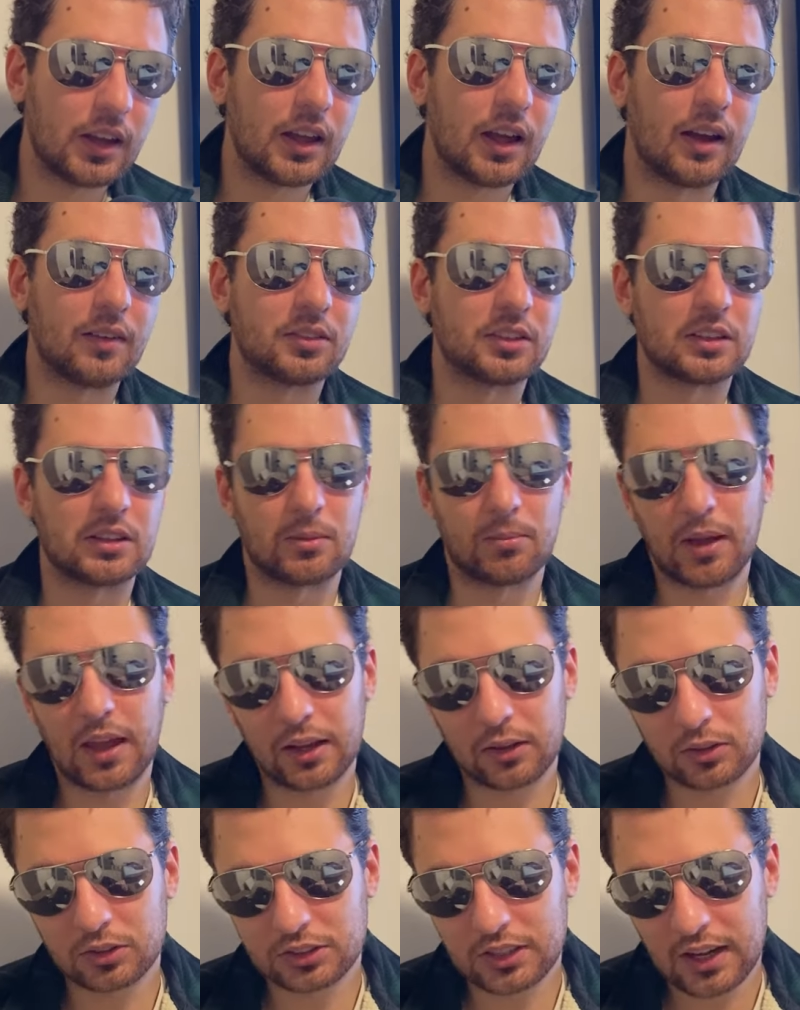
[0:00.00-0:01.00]
I've seen the
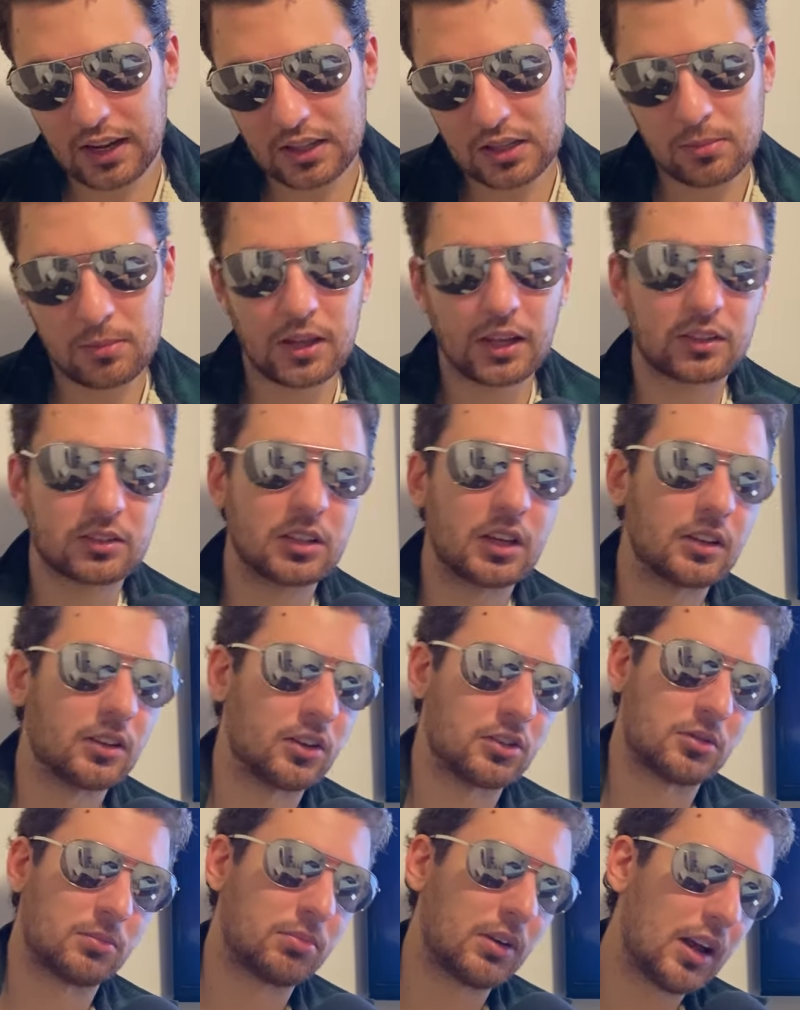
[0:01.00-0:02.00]
Bengals guy in the mix.
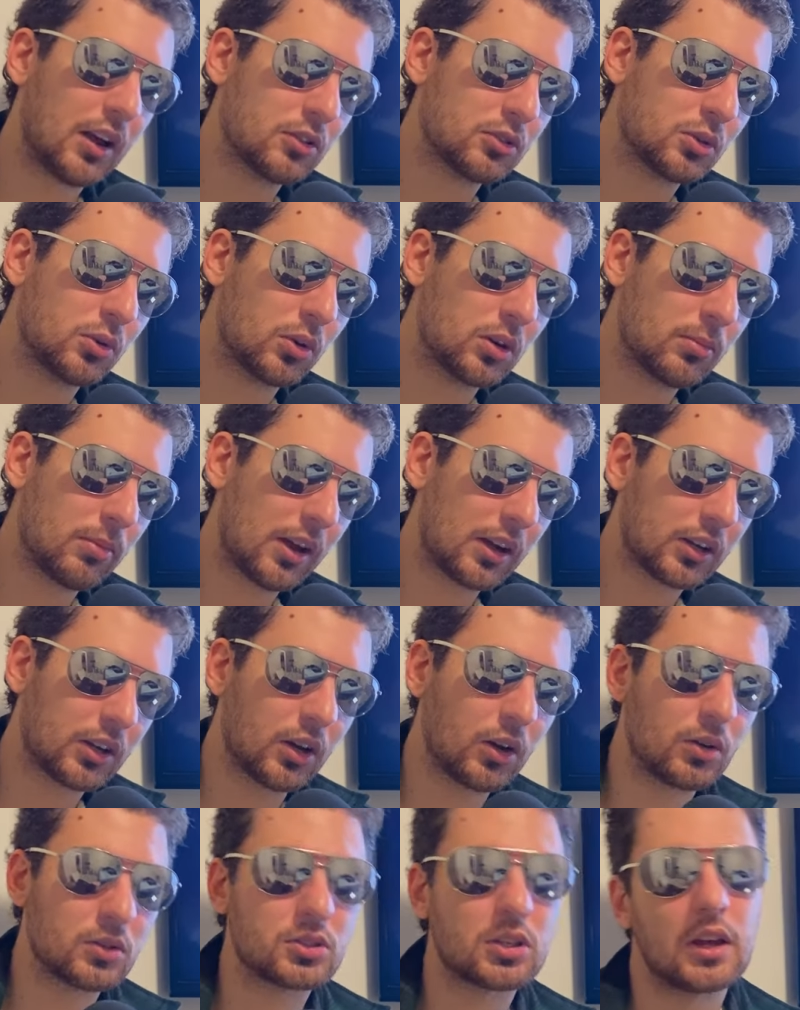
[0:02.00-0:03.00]
There's a Browns quarterback
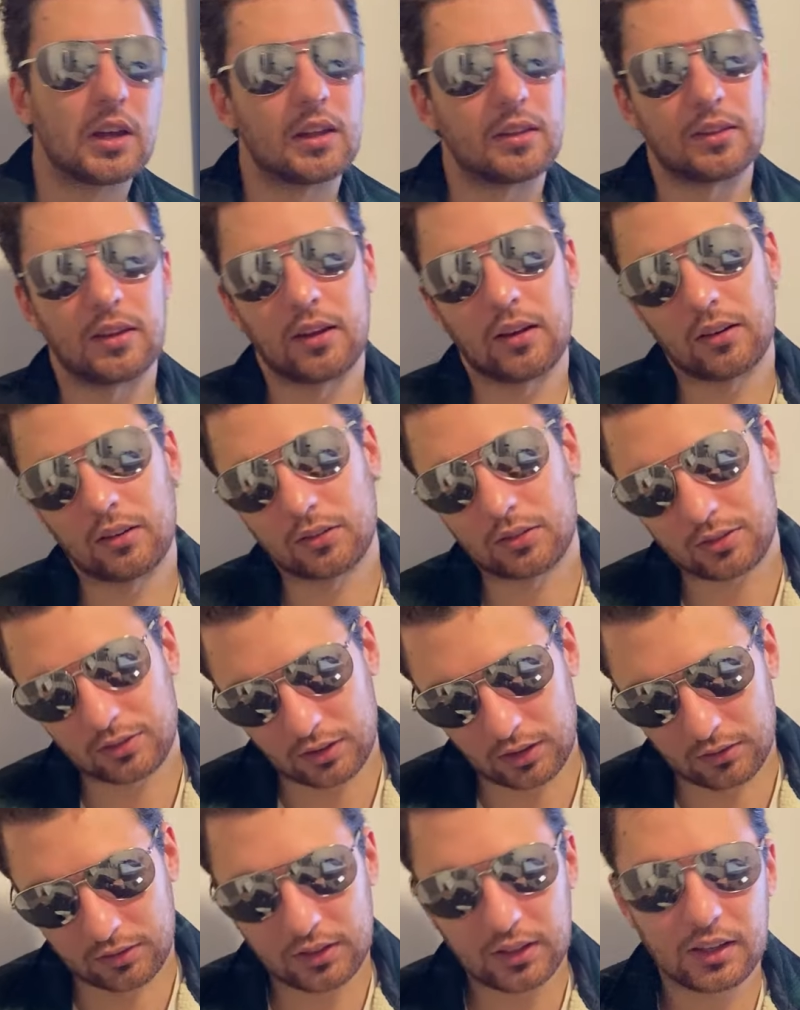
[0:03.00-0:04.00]
coach. There's
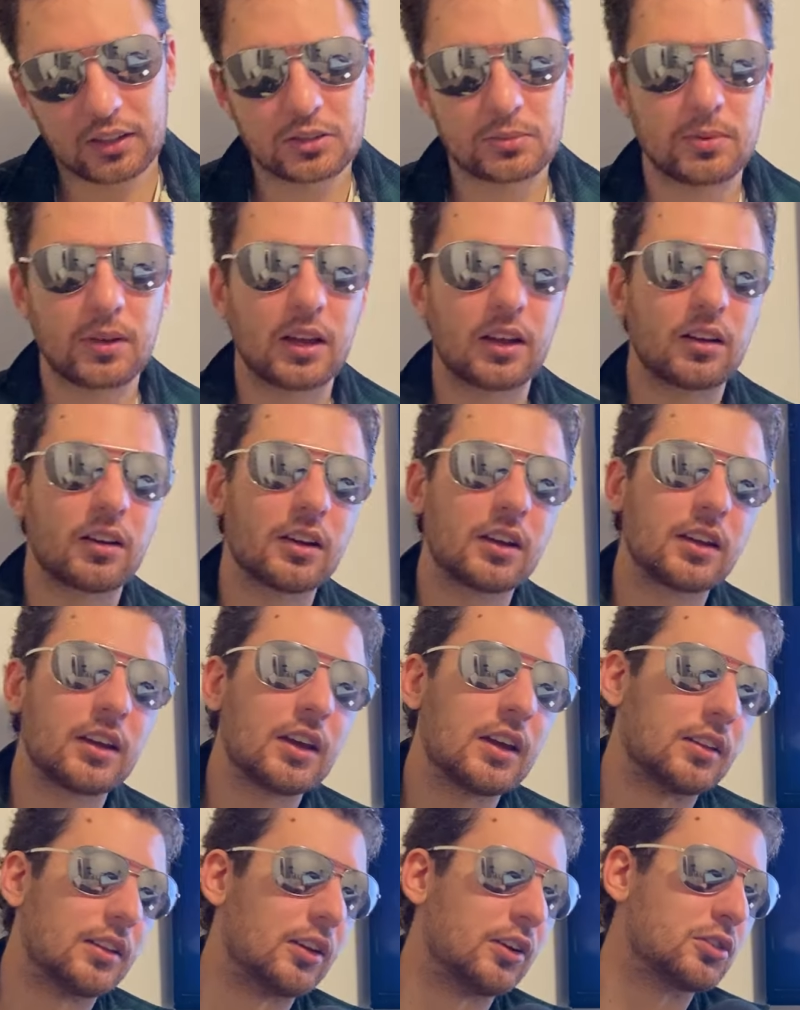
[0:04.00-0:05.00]
Cliff Kingsbury.
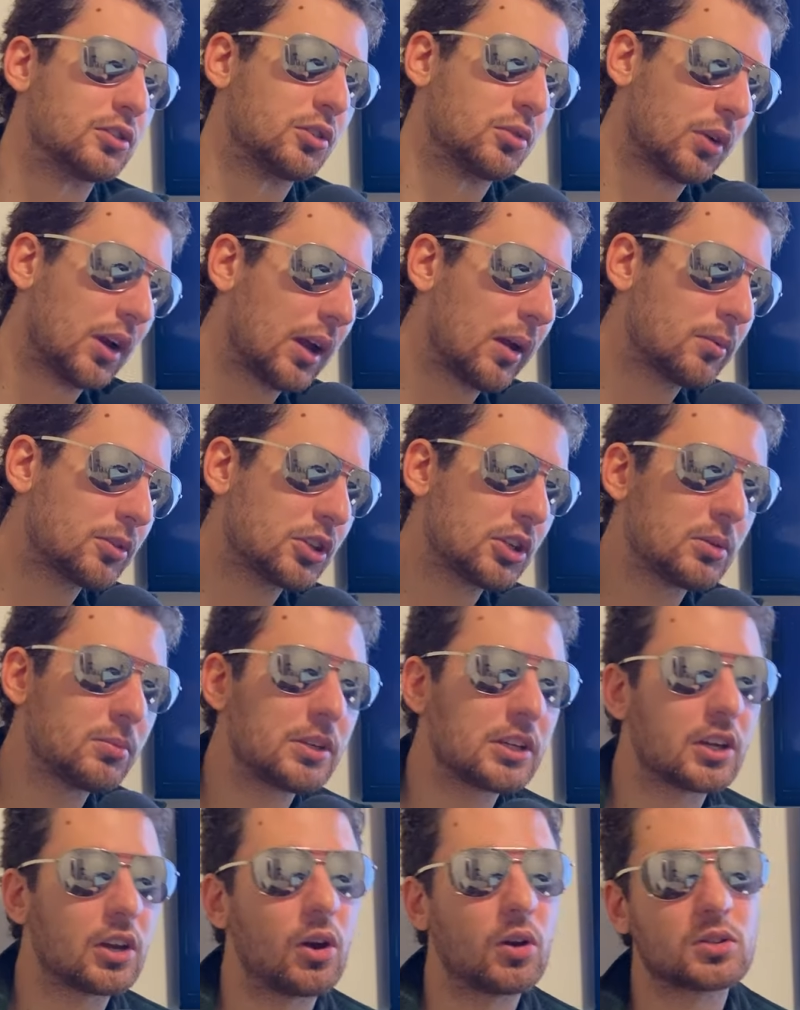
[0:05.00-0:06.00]
There's the Rams
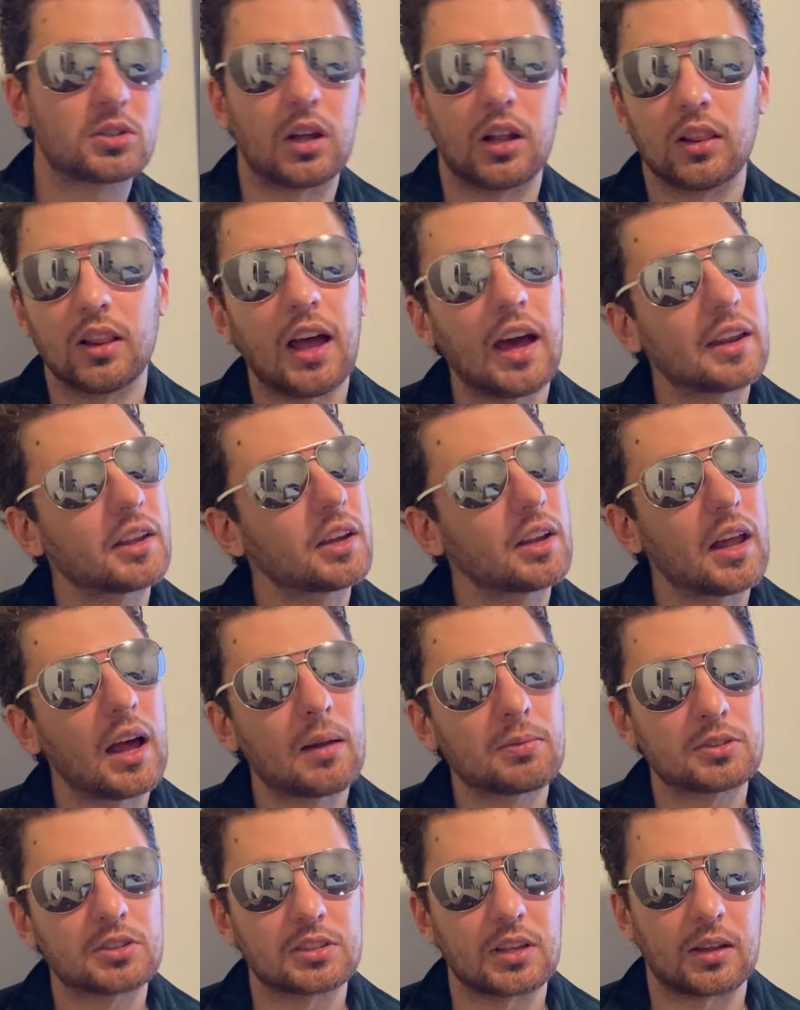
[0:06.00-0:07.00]
QB coach. A lot of good
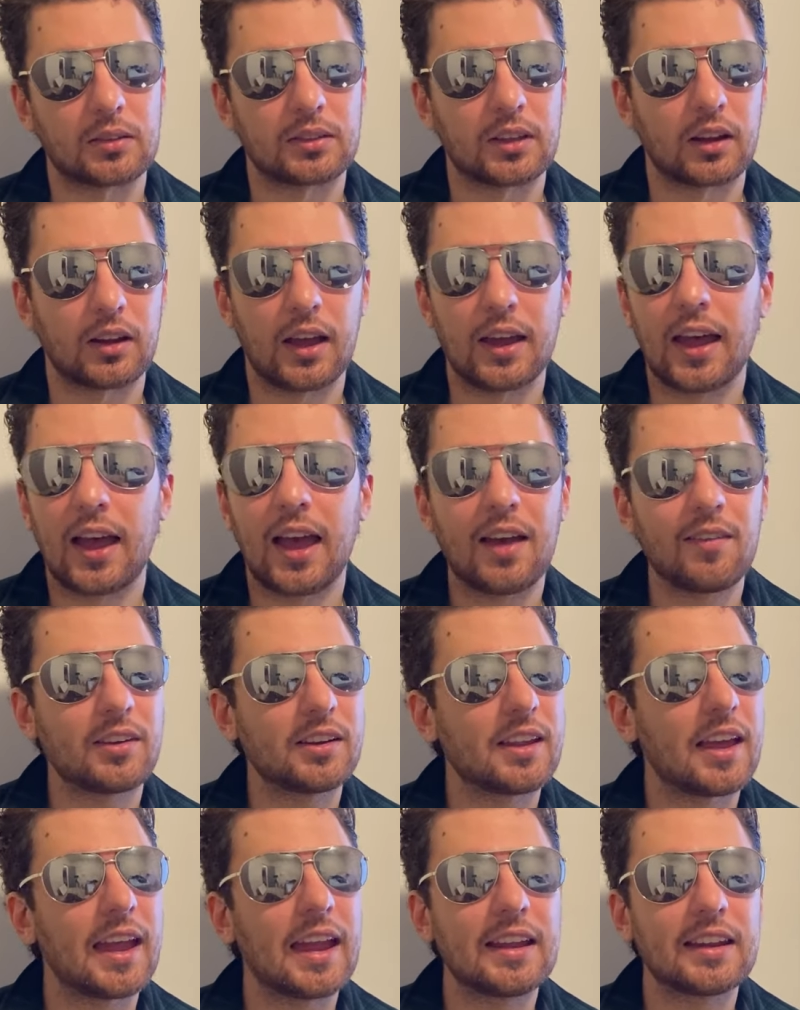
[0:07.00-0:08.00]
options out there. I haven't
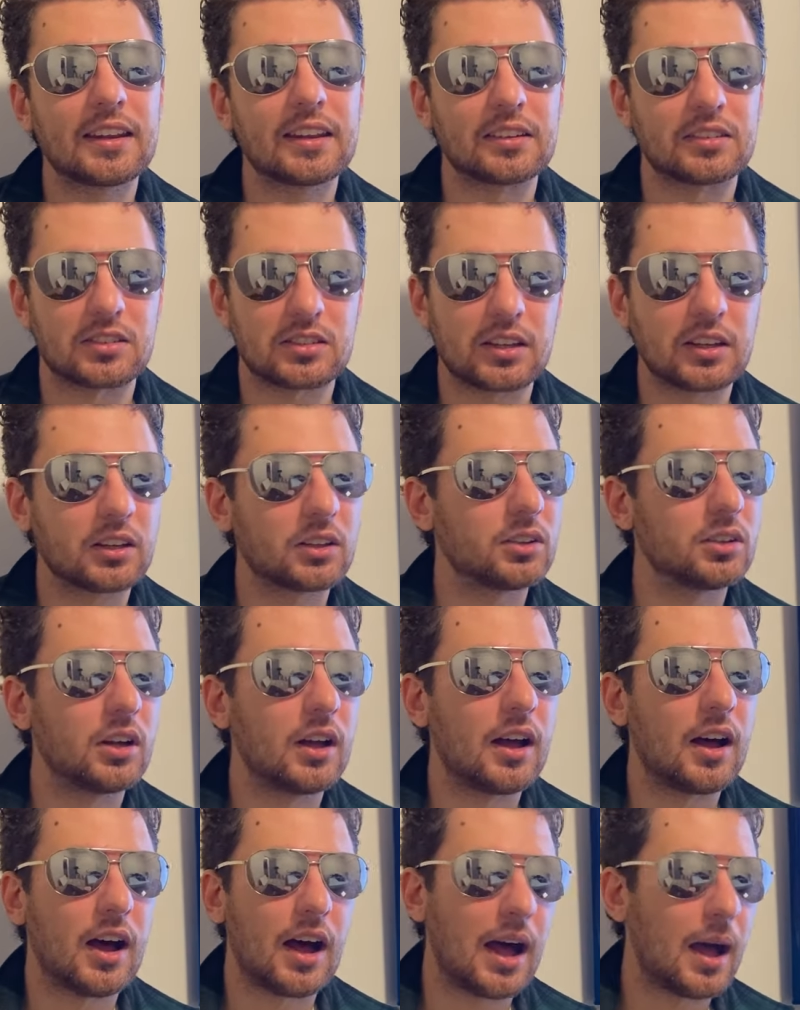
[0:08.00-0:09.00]
hated a single
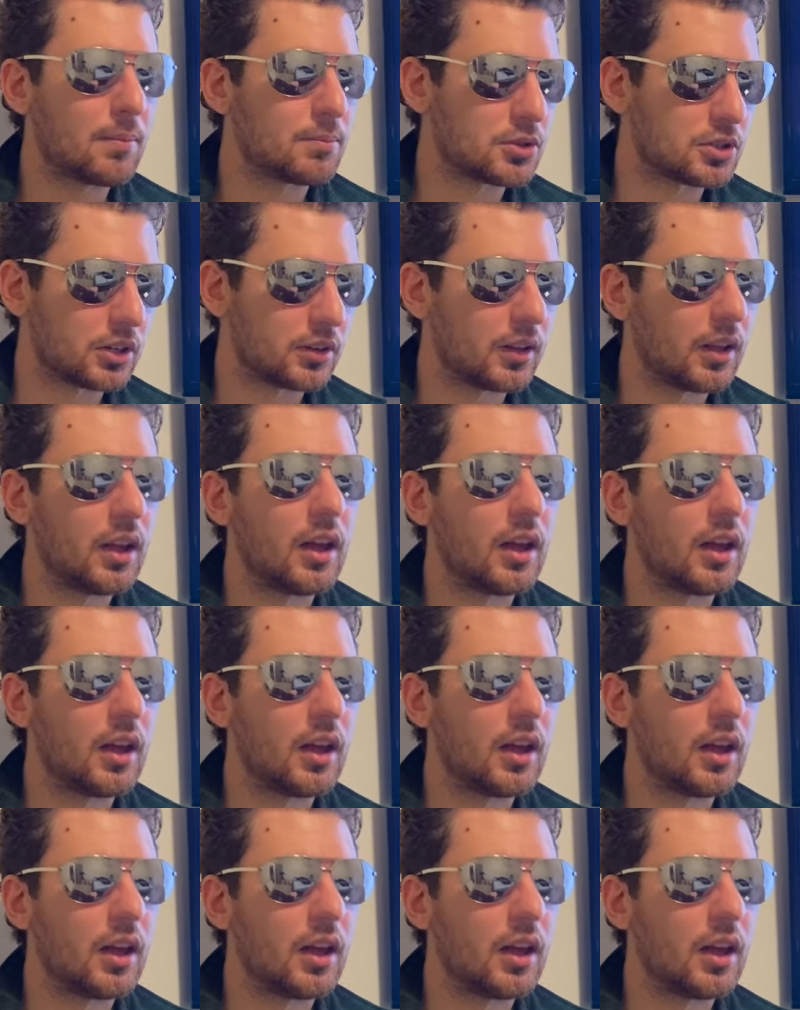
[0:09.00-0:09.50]
option.